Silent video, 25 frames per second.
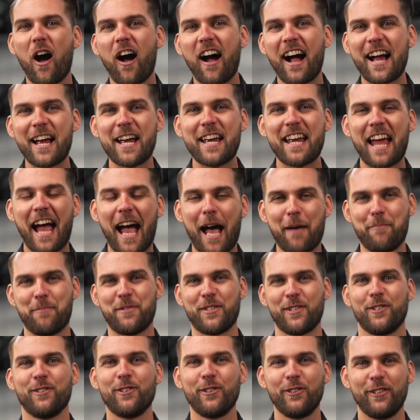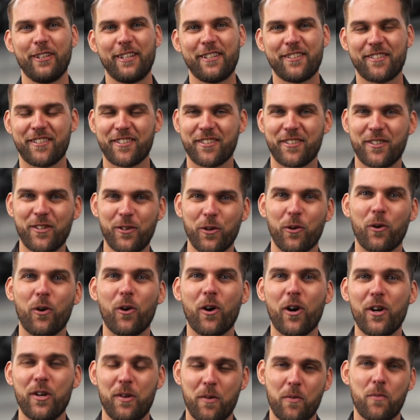I absolutely
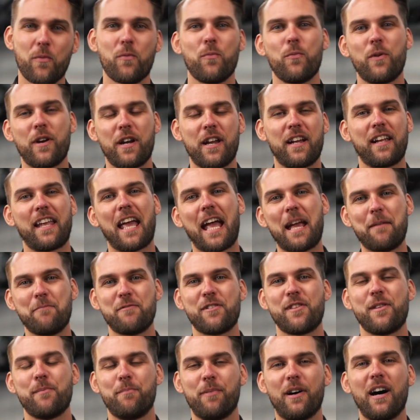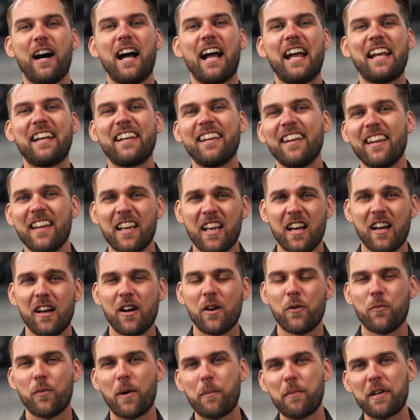scored when it came to the bike.
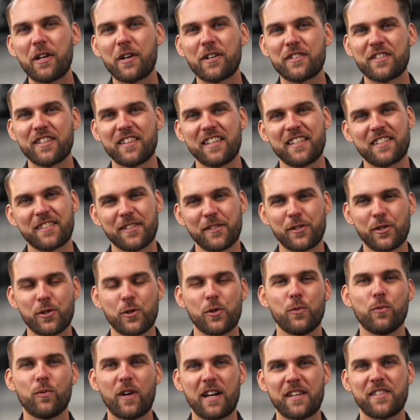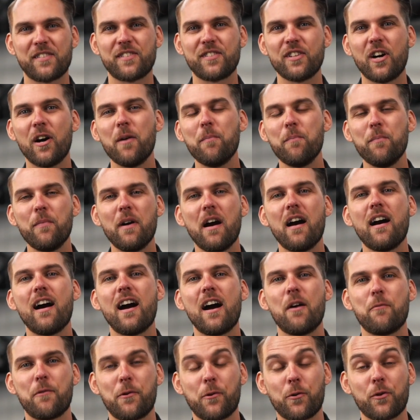When we got to this little rest stop
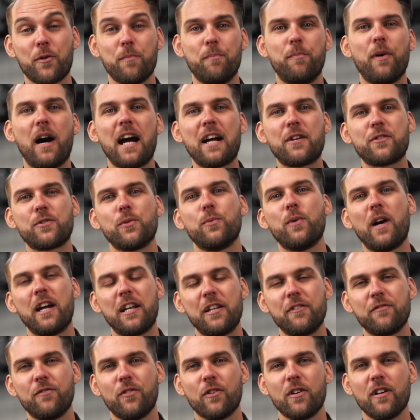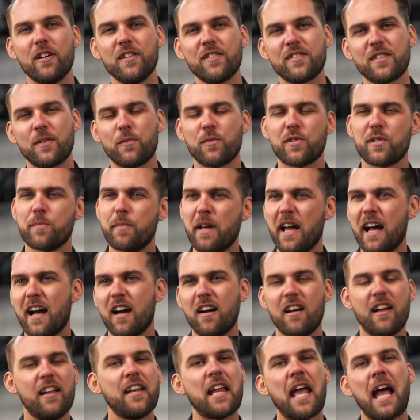where all the bikes were waiting for us, it was
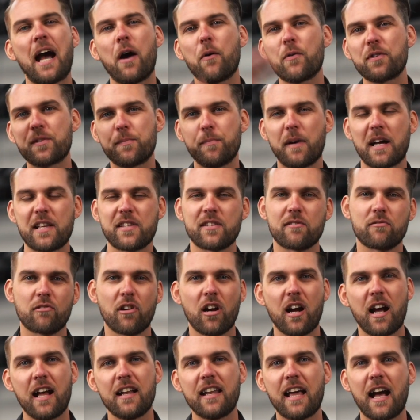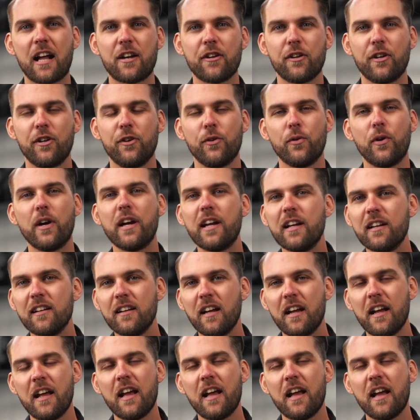about an hour's bus ride out of Hanoi.